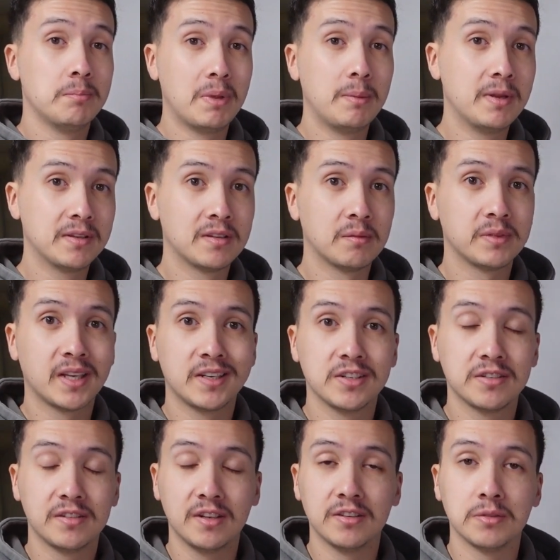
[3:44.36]
maybe it's something I
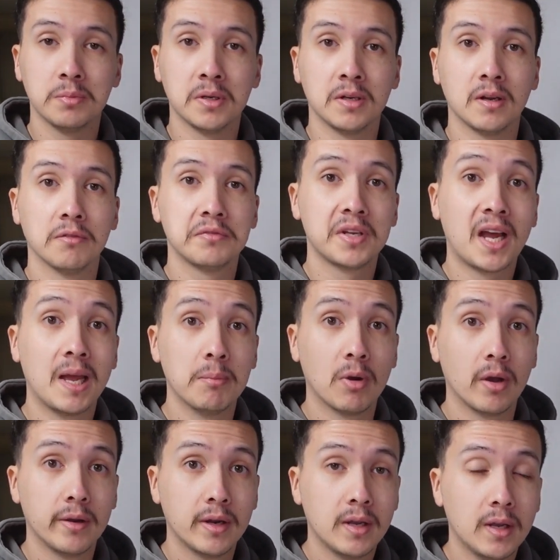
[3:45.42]
just didn't spend enough time
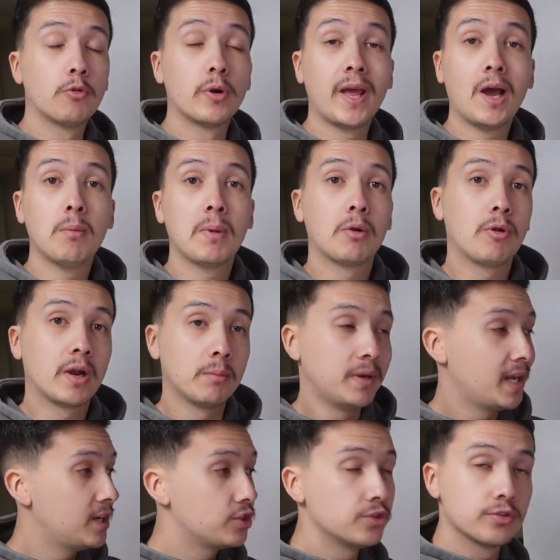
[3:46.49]
on. For now, my
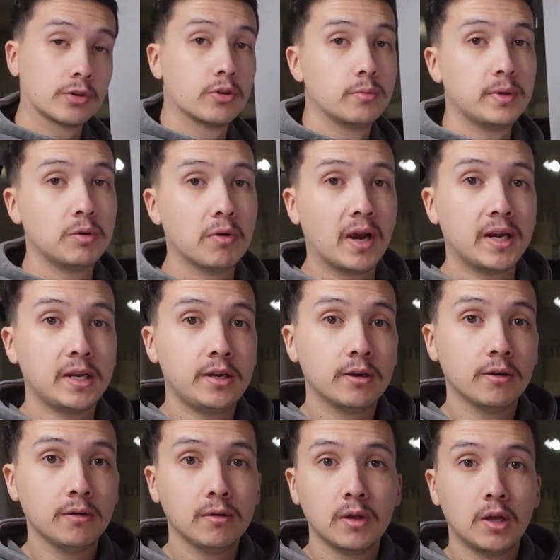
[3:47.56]
recommendations are going to be right
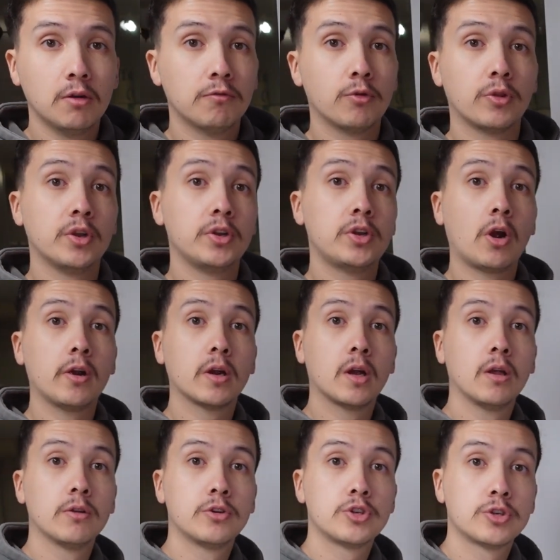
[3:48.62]
here. For the dark
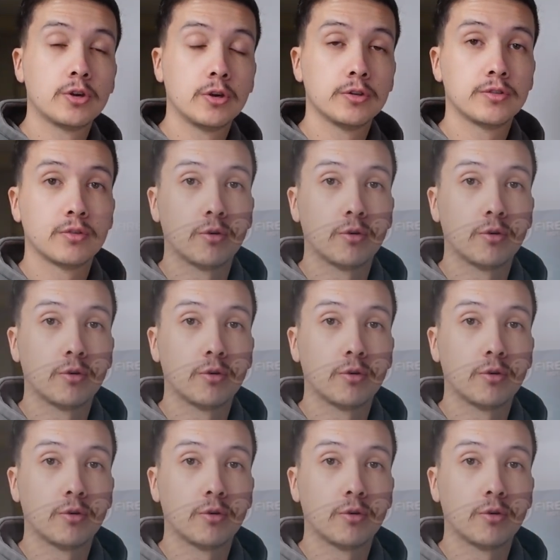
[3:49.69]
color shirts